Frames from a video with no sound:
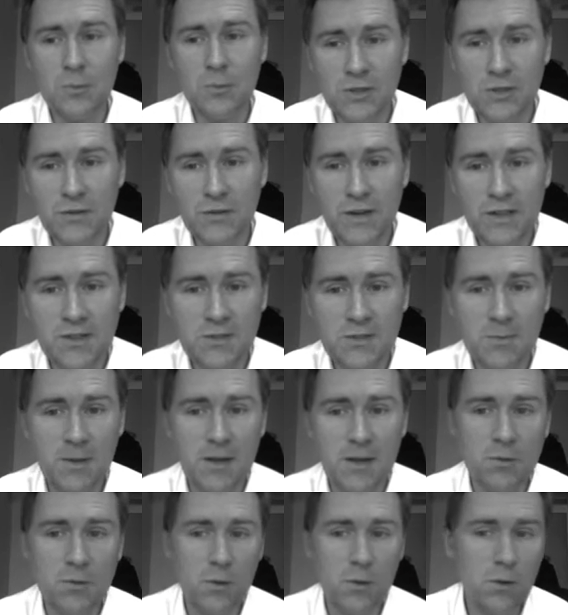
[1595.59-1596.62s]
Which factors
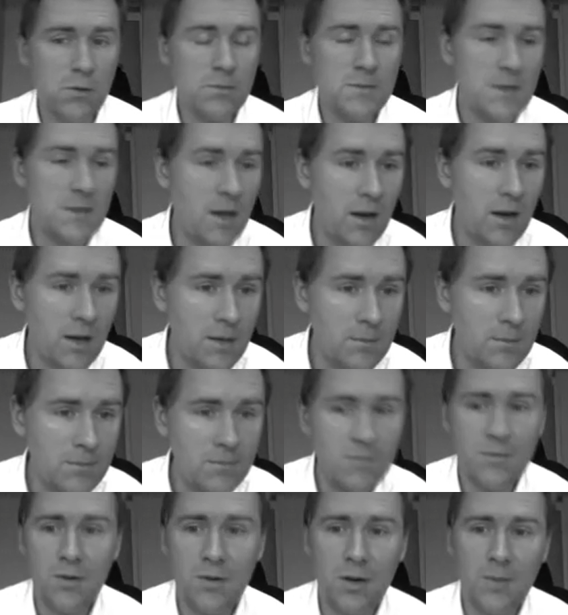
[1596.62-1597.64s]
play a role? Time,
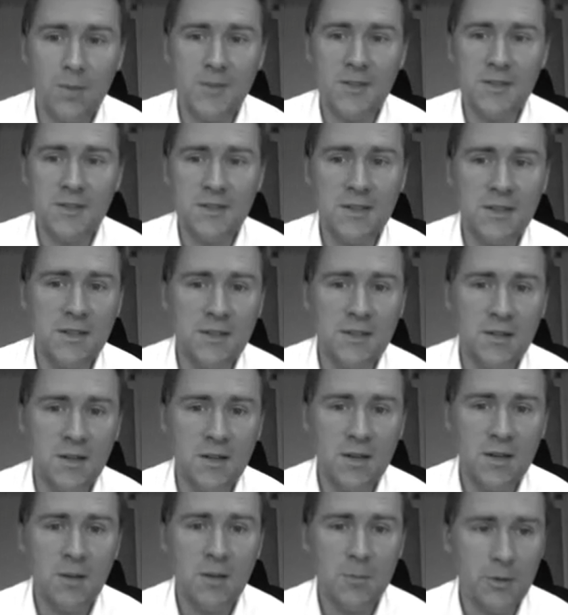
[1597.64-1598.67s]
obviously,
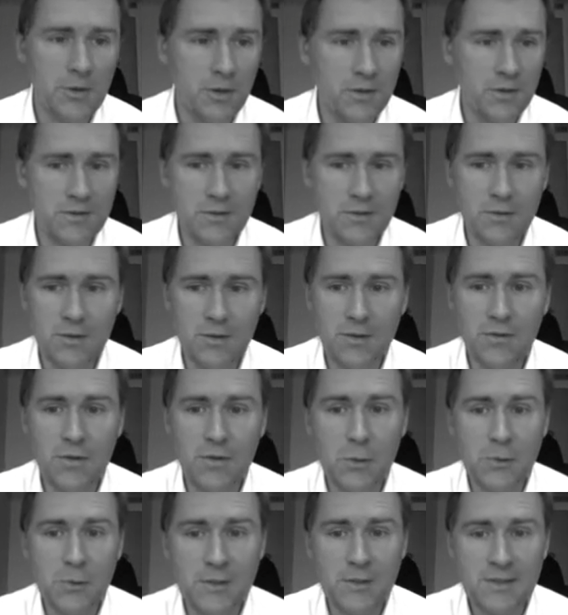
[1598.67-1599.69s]
but also the
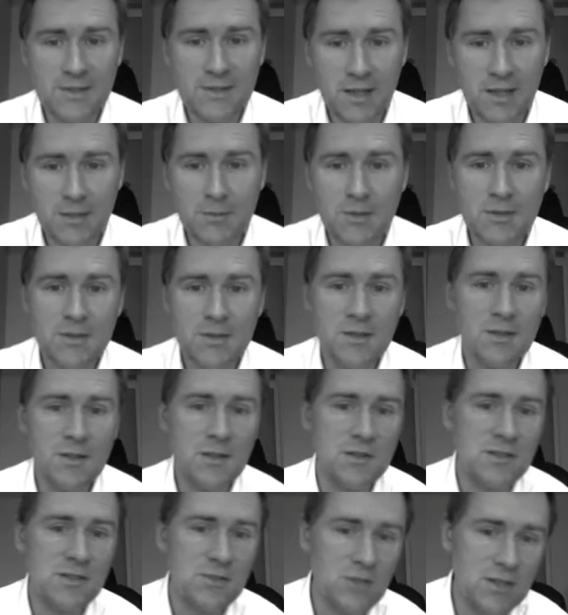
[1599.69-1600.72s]
following segment,
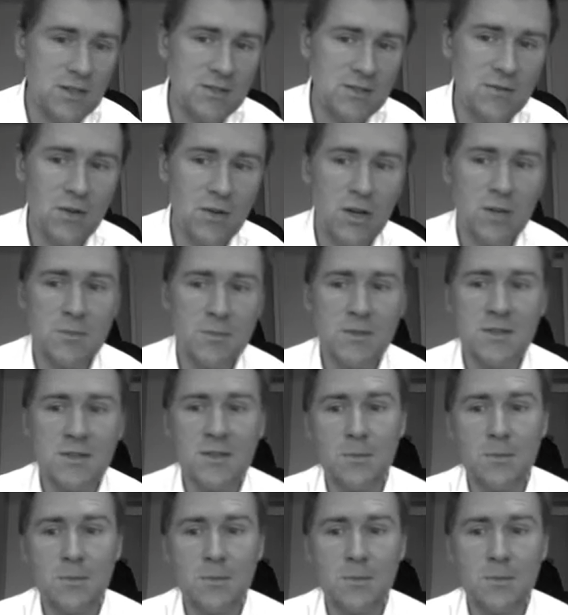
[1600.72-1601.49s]
the stress environment,